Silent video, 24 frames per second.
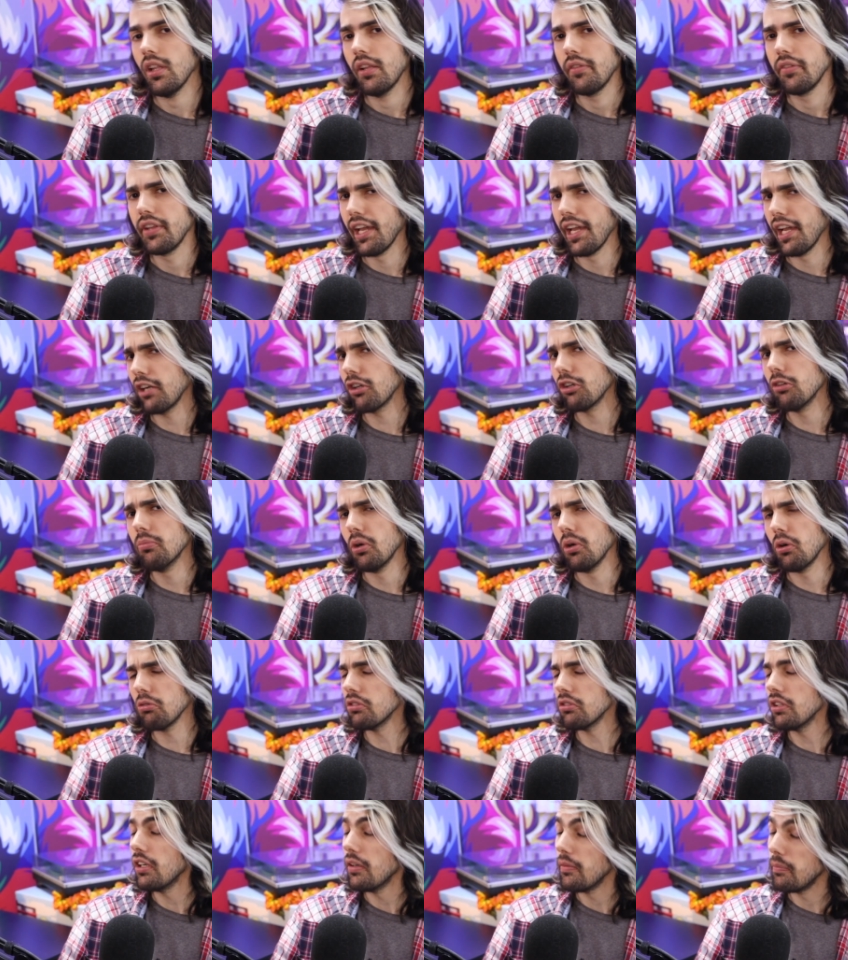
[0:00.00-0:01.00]
The echo mode
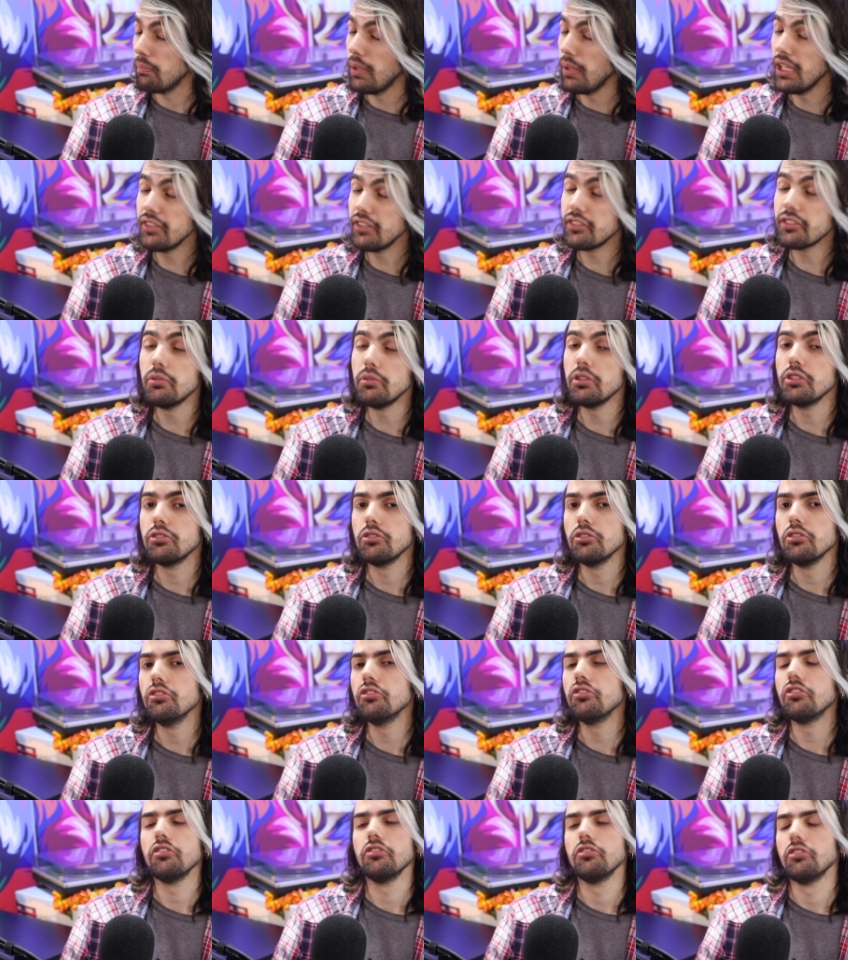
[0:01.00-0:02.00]
basically
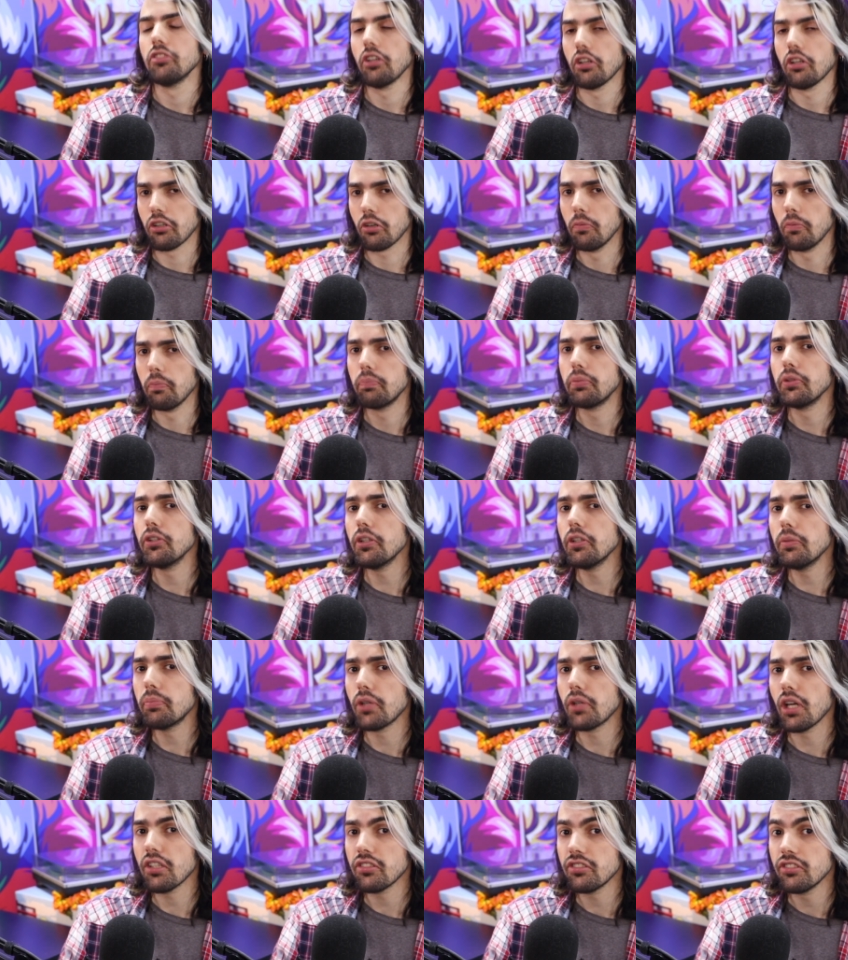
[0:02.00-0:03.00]
reduces your computer
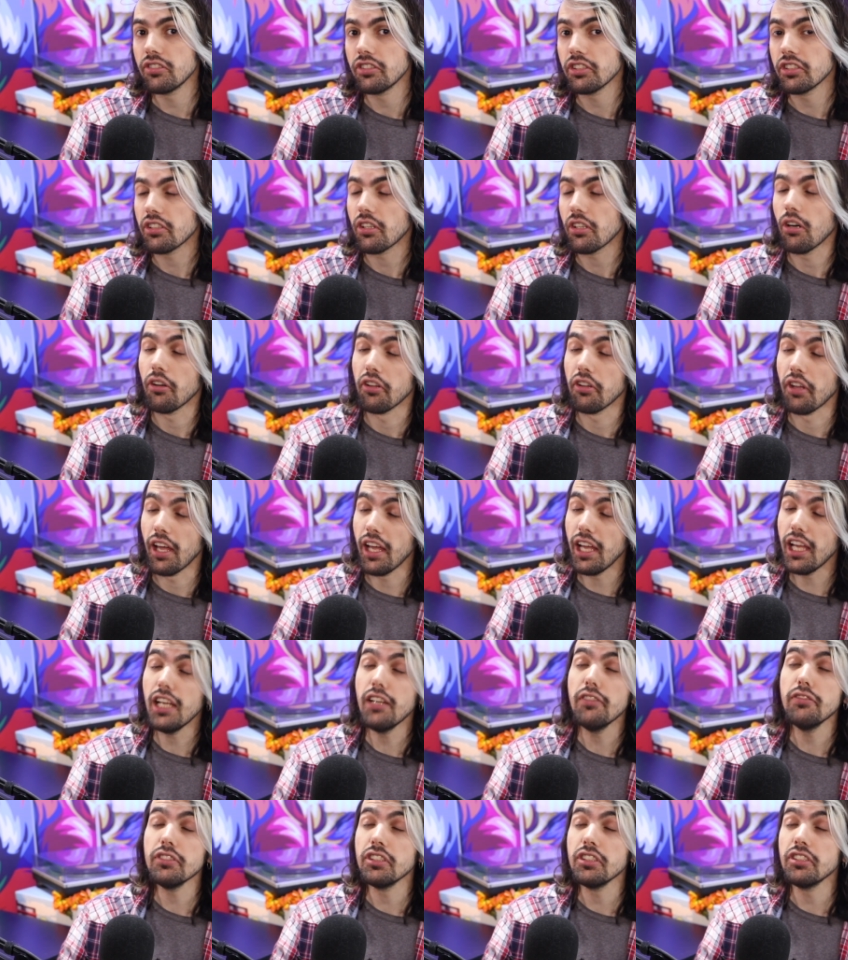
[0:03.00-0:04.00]
processing on
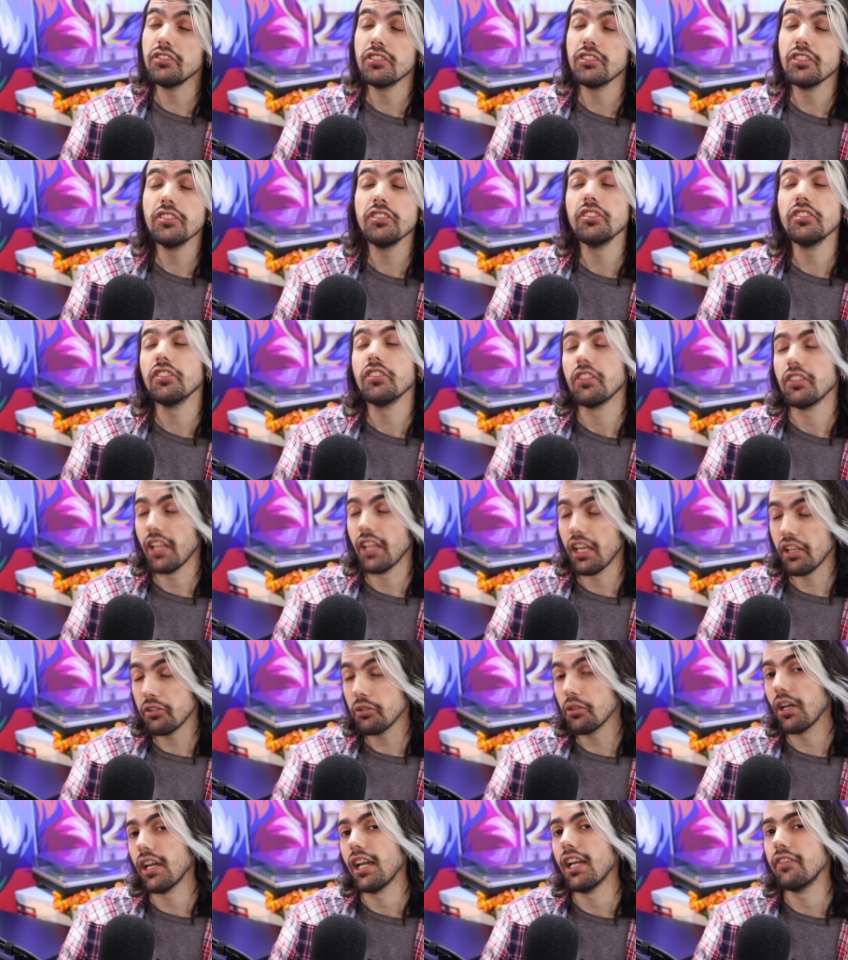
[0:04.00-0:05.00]
every instance that you
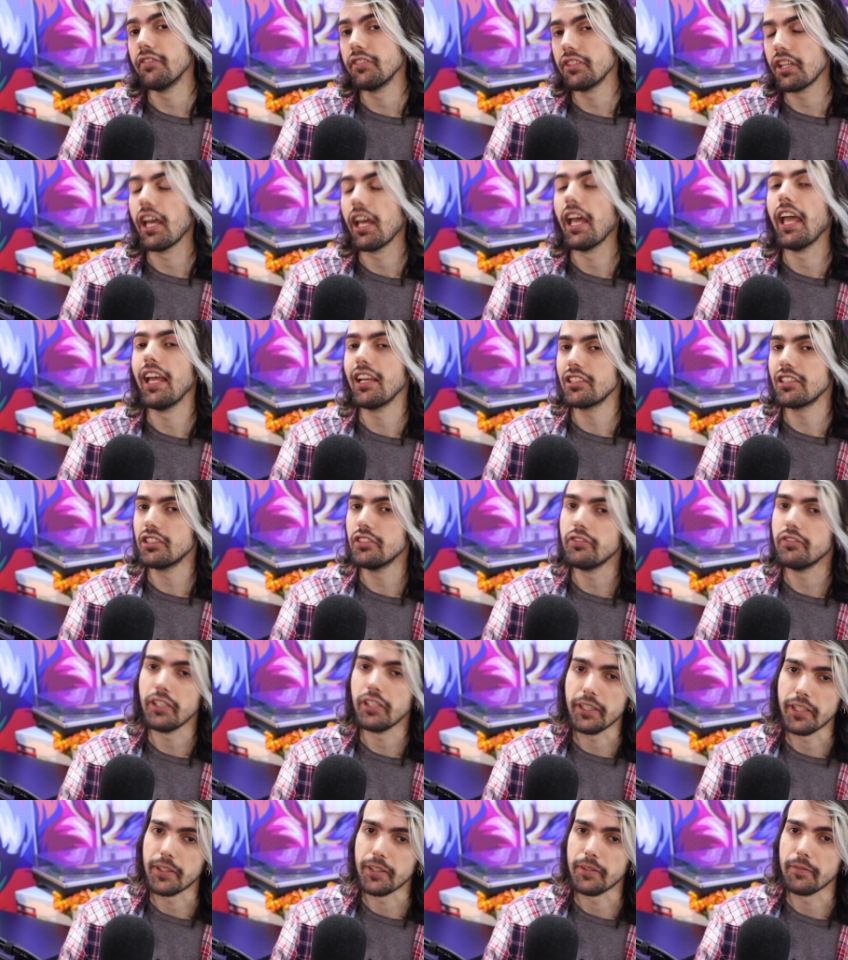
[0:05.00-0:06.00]
have it
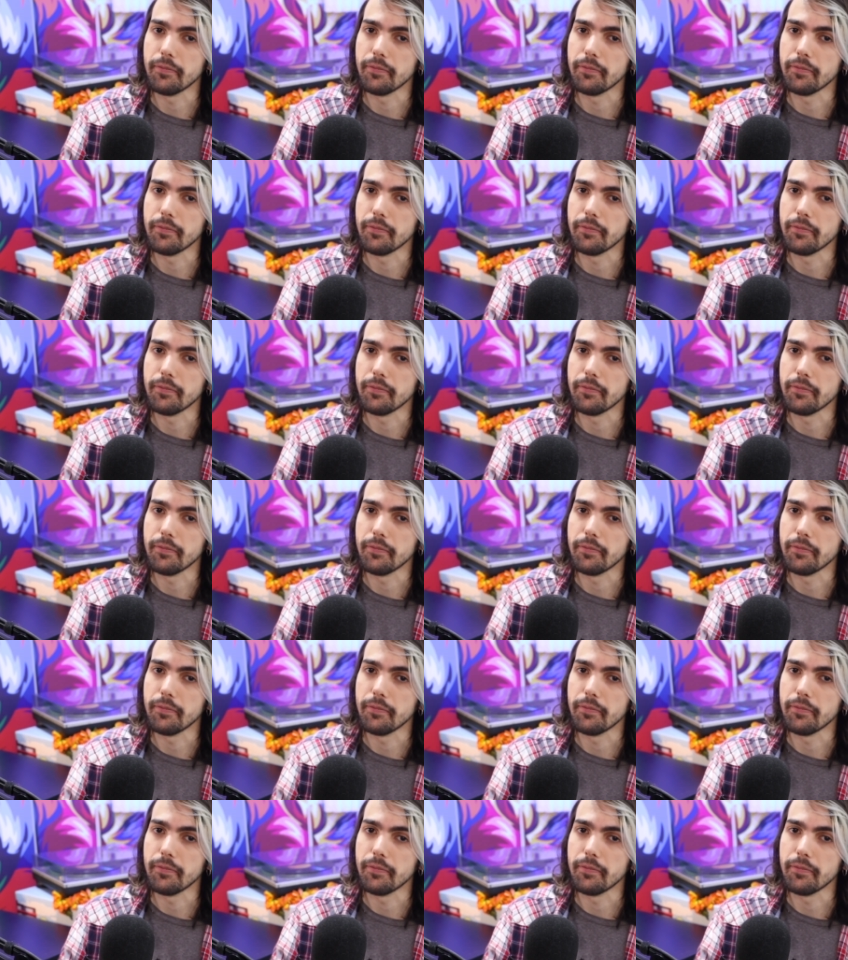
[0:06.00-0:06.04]
activated.